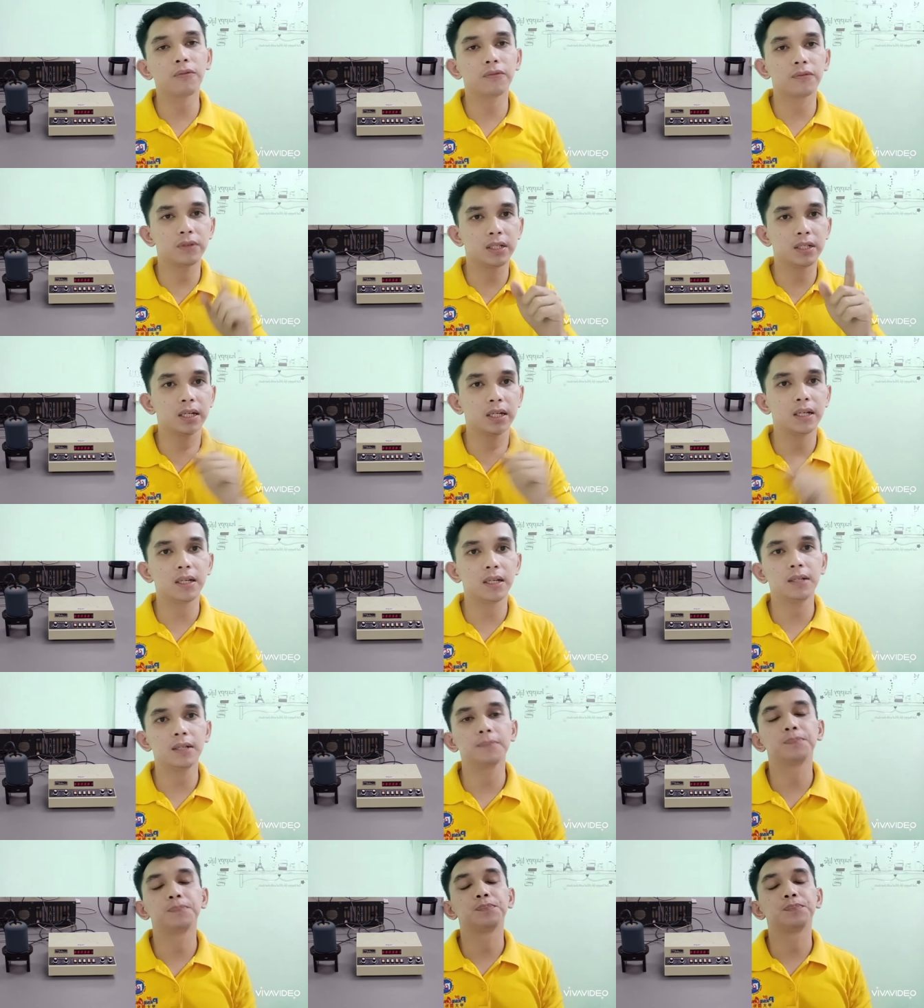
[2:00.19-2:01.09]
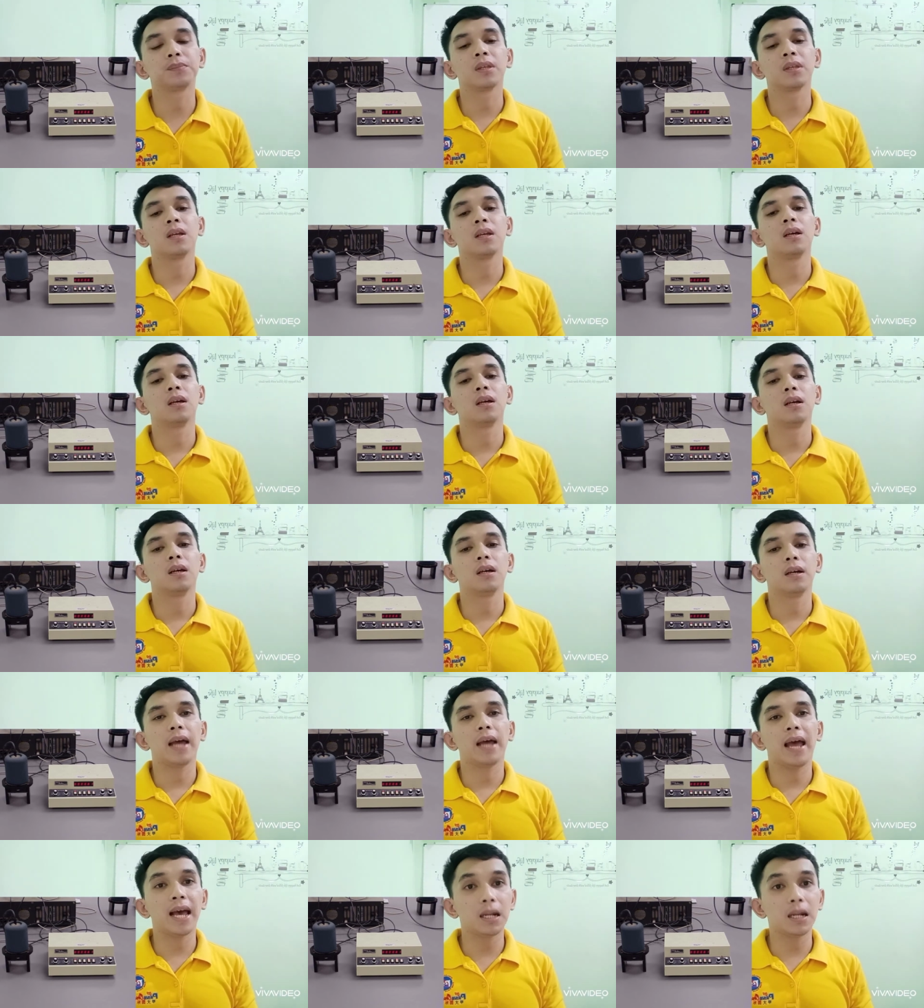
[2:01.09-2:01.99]
the
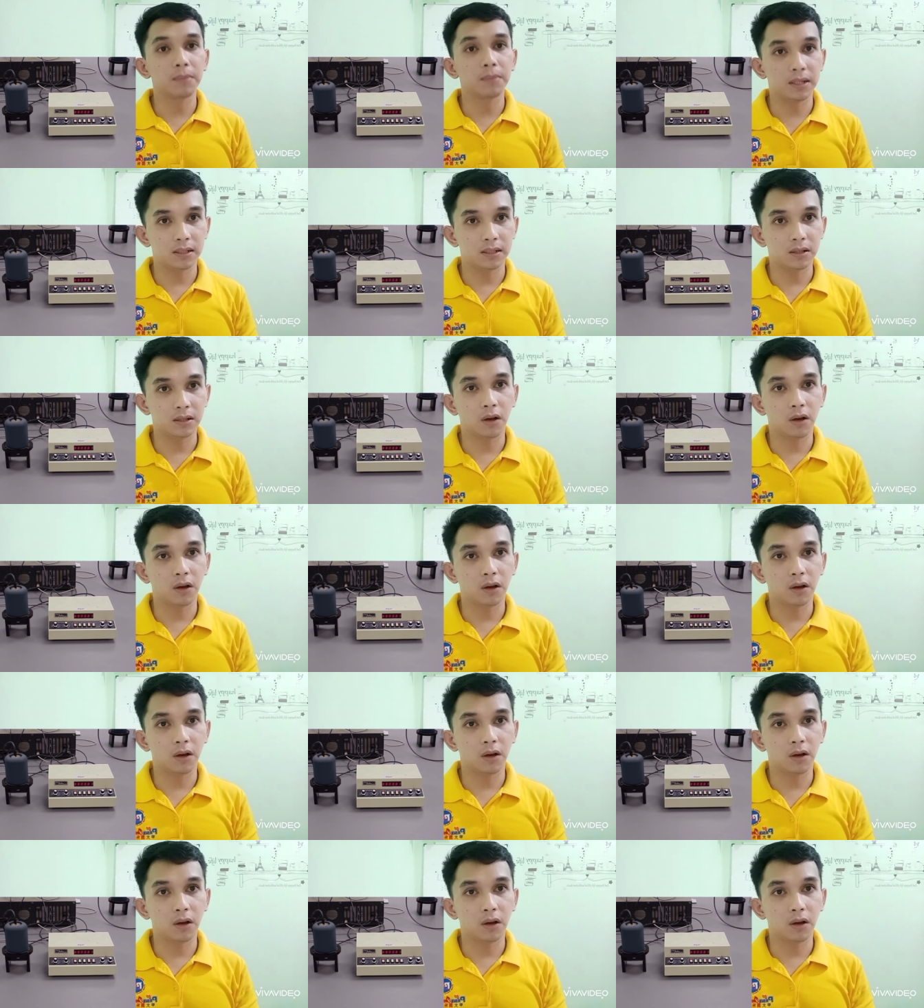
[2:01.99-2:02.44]
elements, of the